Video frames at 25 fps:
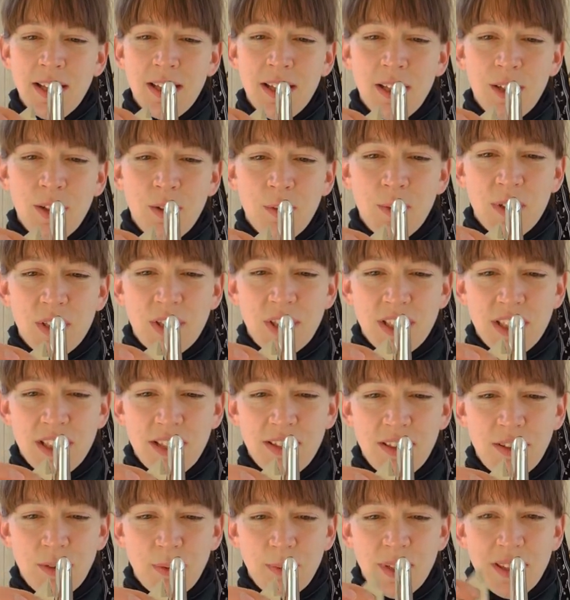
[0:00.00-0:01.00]
which is
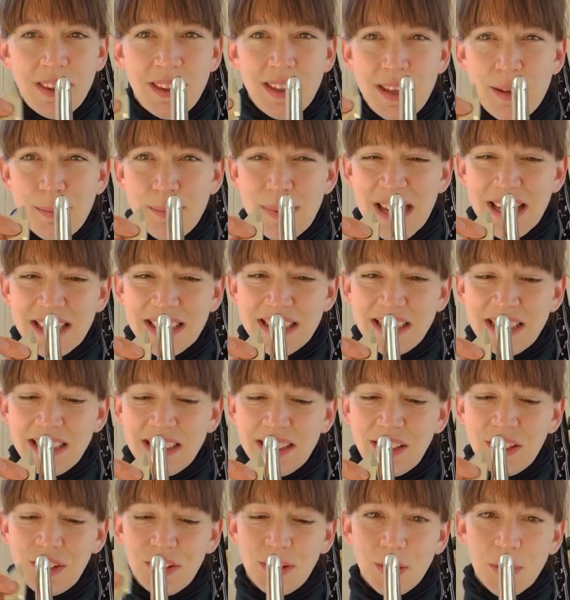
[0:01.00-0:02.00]
with a magnet.
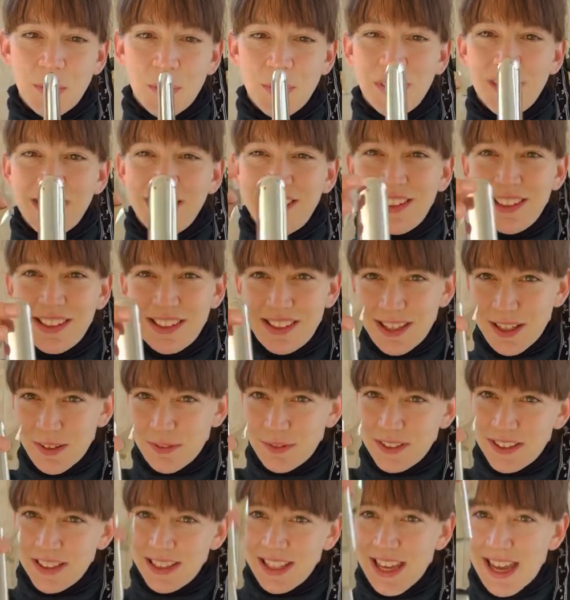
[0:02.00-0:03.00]
So this is
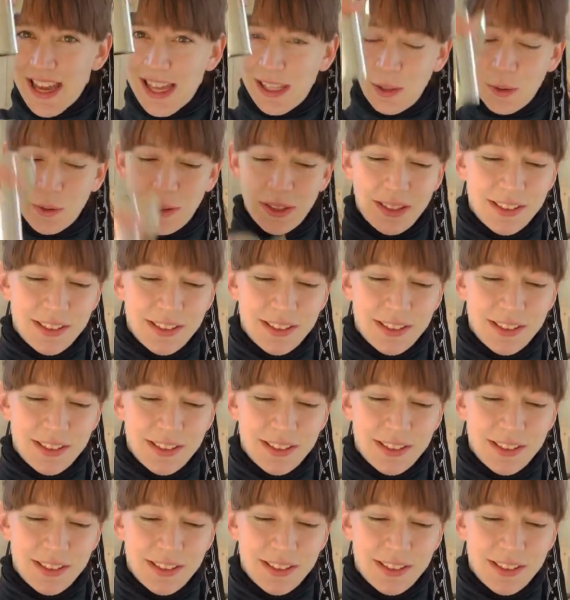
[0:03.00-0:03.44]
definitely alloy.